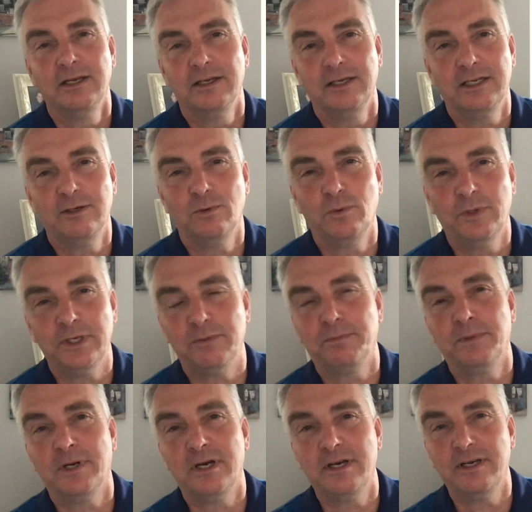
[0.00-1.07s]
in
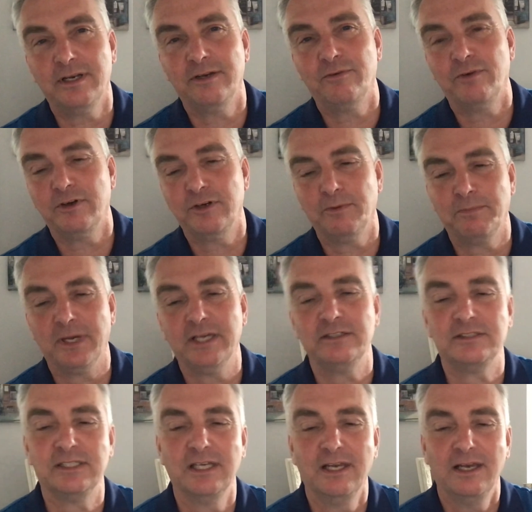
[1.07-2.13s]
Whitburn and
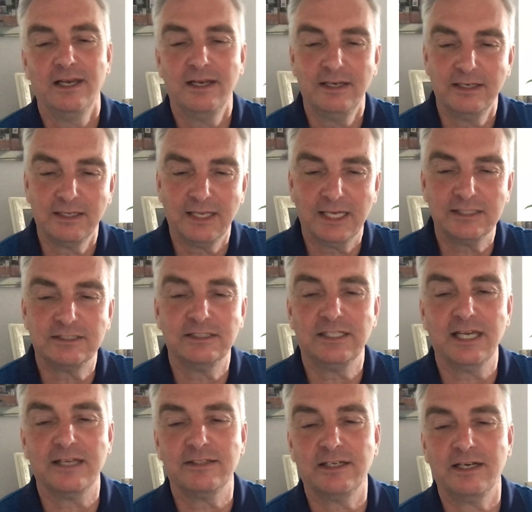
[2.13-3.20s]
roundabout get
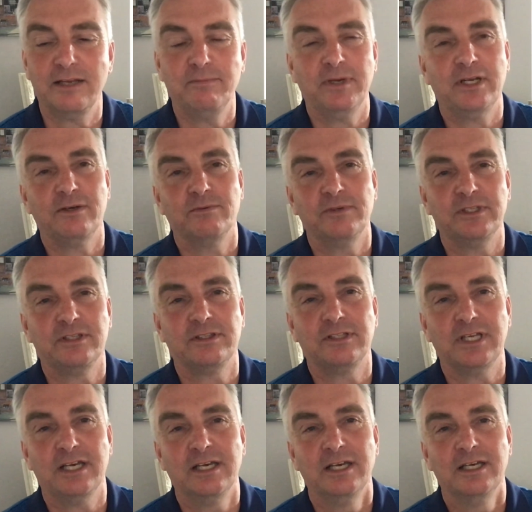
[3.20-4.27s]
together. I met with
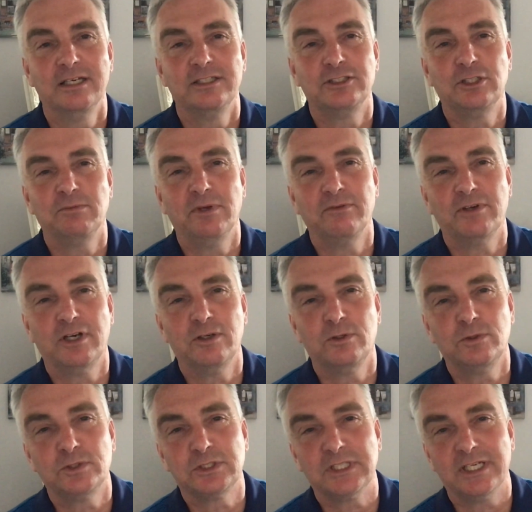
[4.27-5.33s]
Jimmy
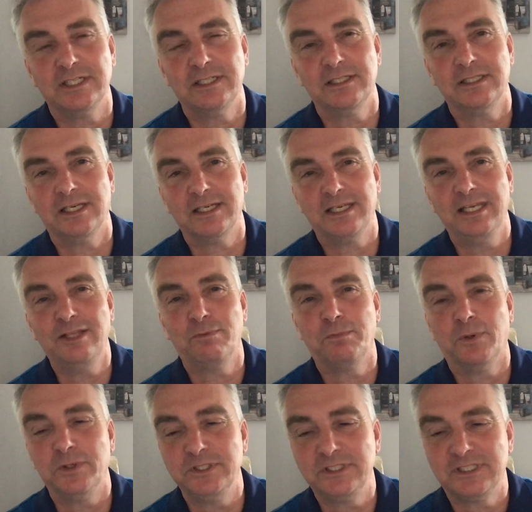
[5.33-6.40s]
Vowles and Keith
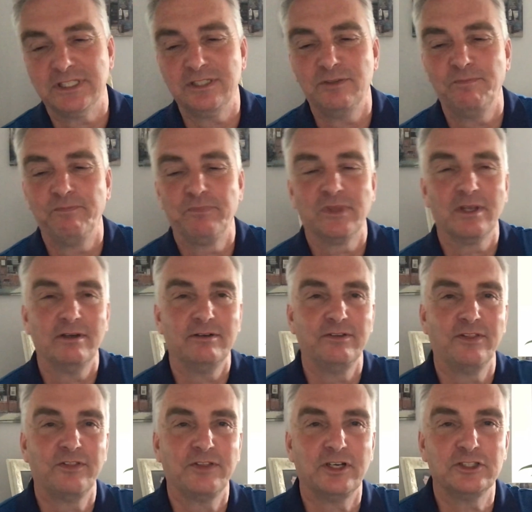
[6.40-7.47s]
Poynton on
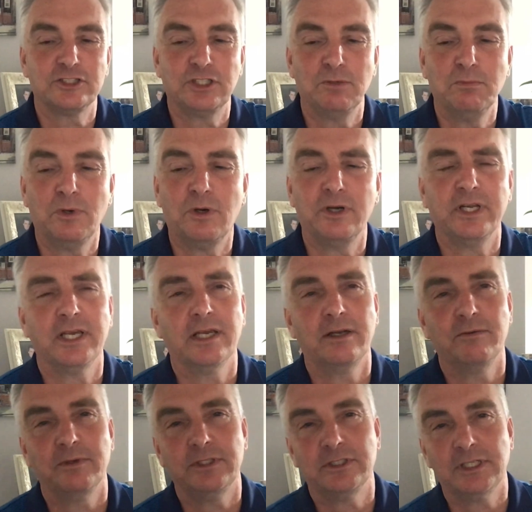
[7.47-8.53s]
Thursday morning
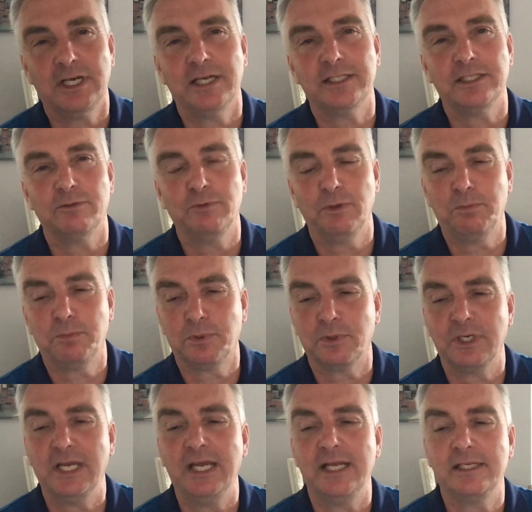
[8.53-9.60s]
and we chatted and we
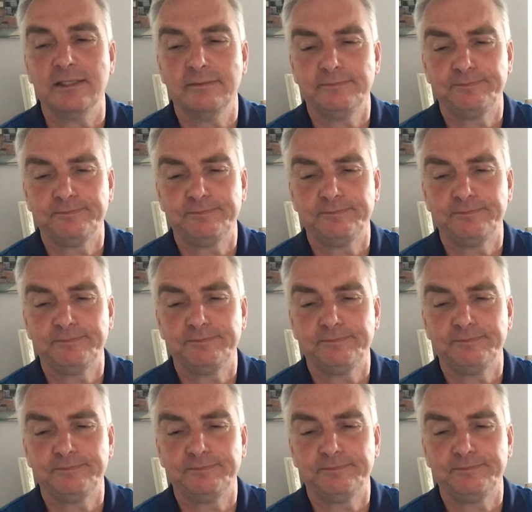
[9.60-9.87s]
prayed.